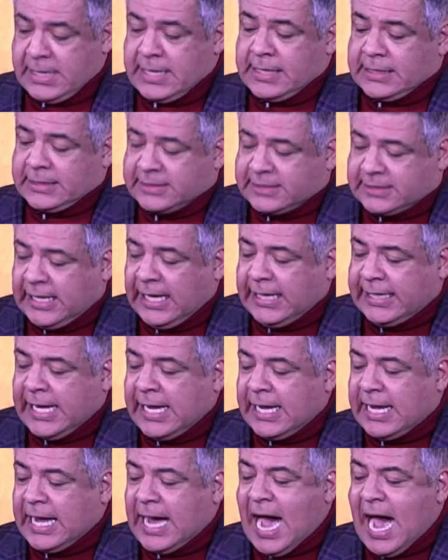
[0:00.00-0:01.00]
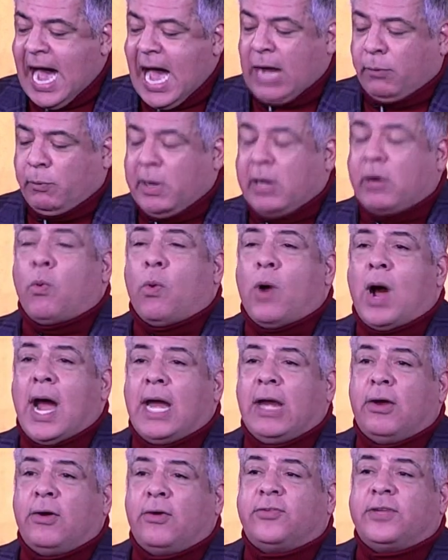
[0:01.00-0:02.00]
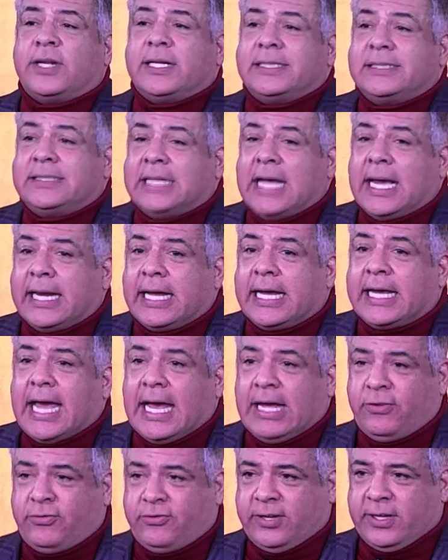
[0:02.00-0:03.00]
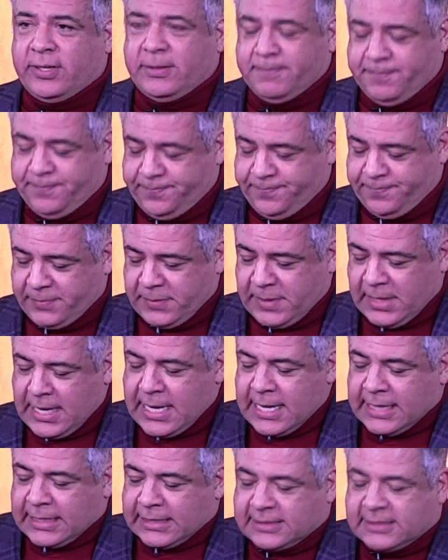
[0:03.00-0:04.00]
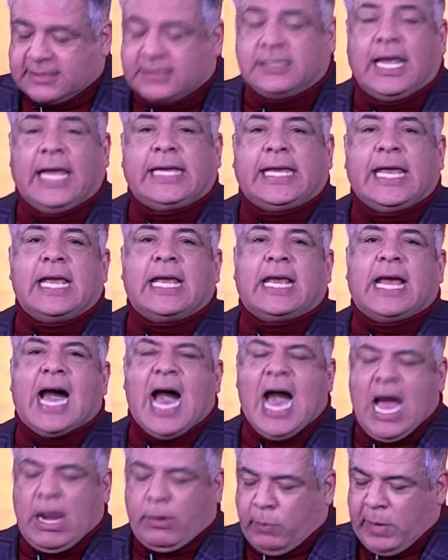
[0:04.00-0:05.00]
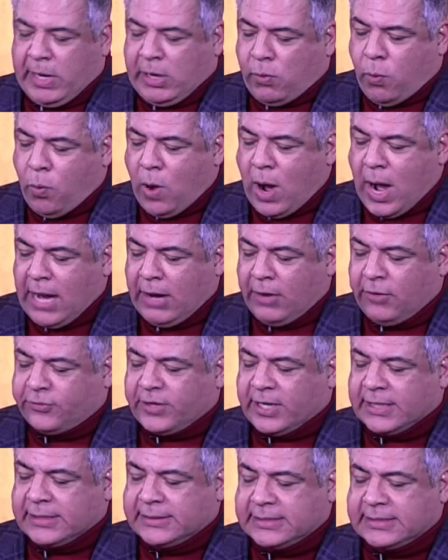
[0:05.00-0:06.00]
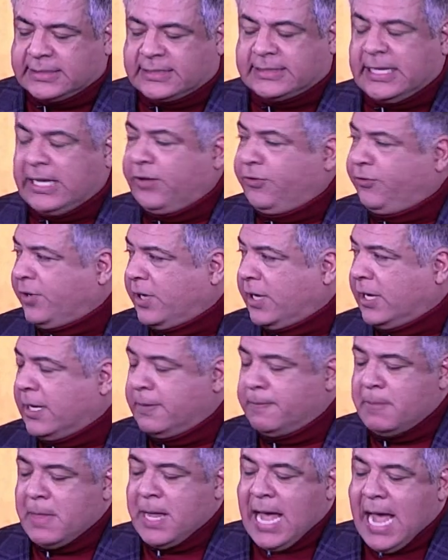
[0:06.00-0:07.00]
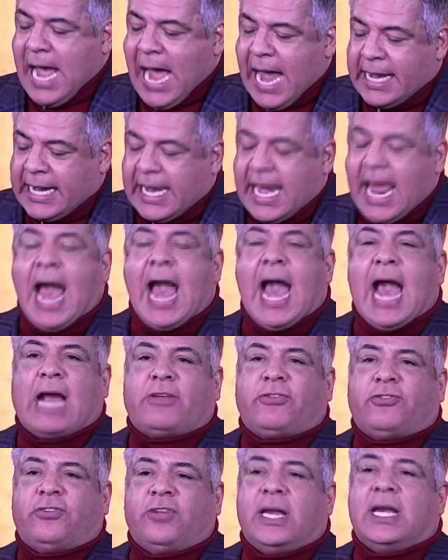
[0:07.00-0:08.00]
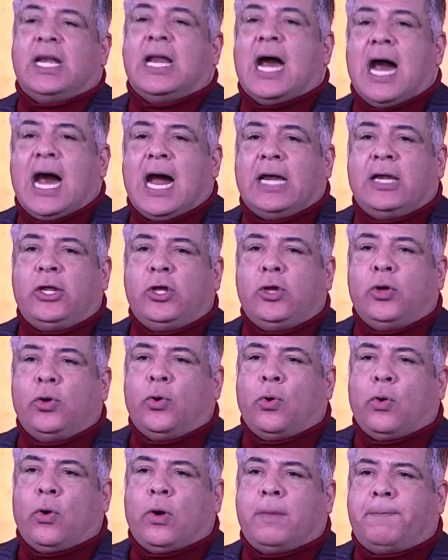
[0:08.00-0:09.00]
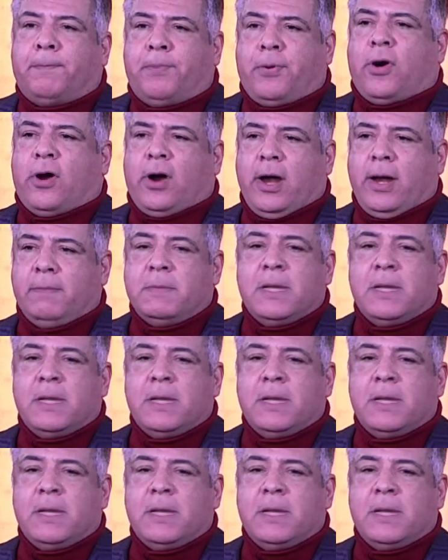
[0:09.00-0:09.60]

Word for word: Seeking God requires dedication. Seeking God requires a decision and an action on your part.